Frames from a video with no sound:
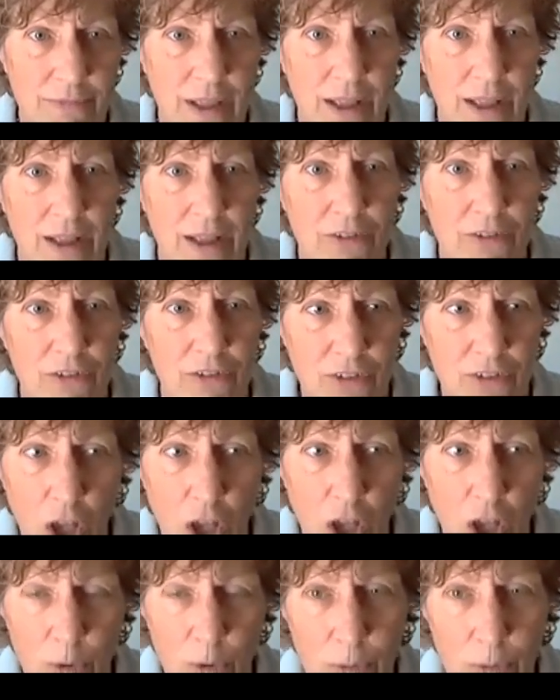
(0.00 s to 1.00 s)

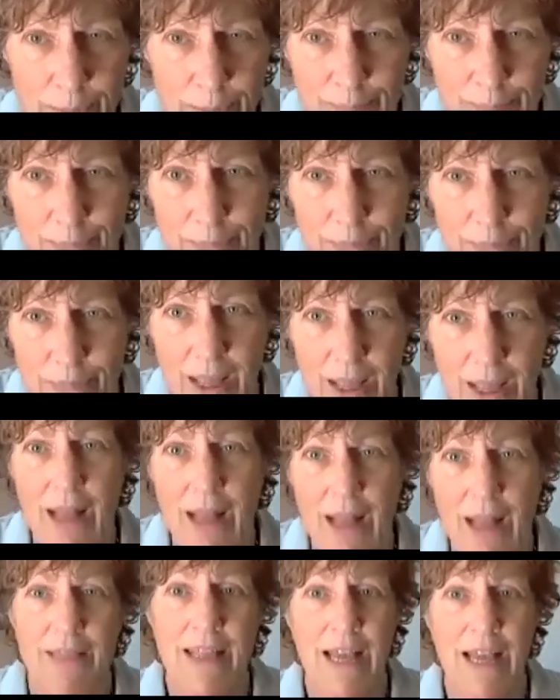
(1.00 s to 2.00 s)
So
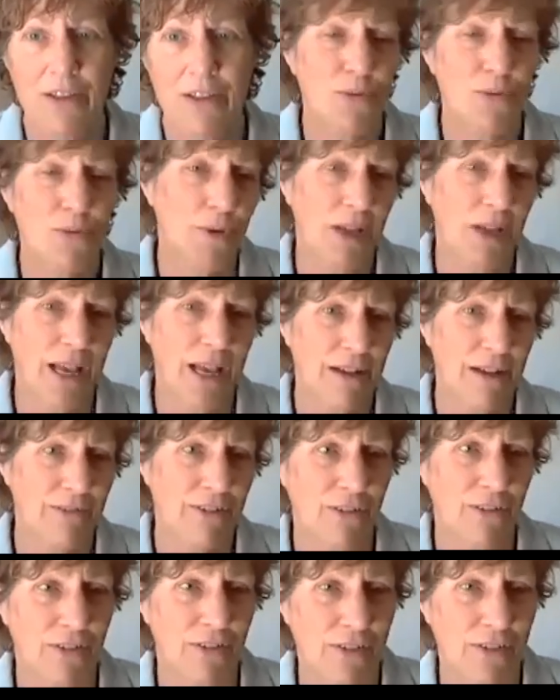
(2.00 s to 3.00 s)
that's all I have to
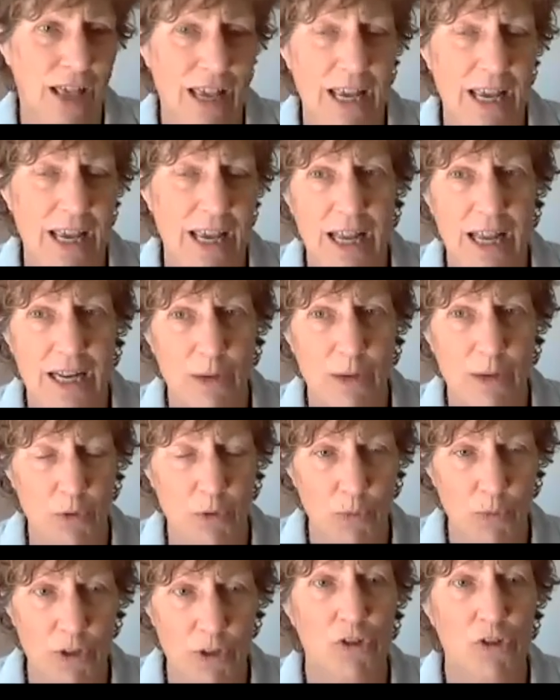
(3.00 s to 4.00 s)
say, and I would wish
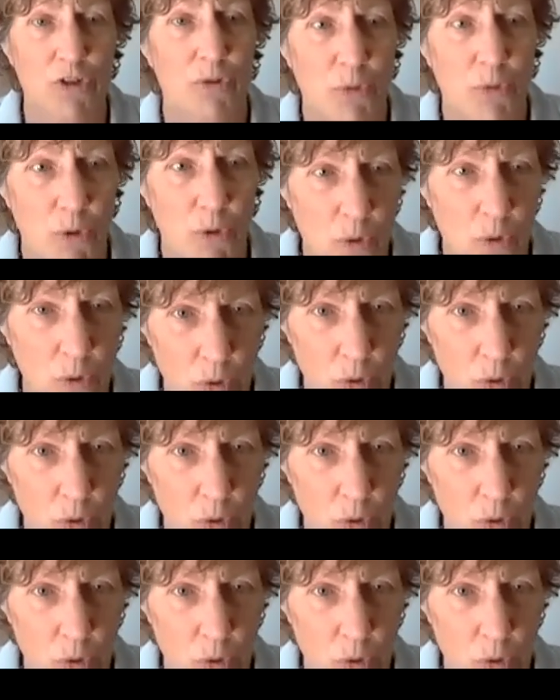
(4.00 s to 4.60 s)
you all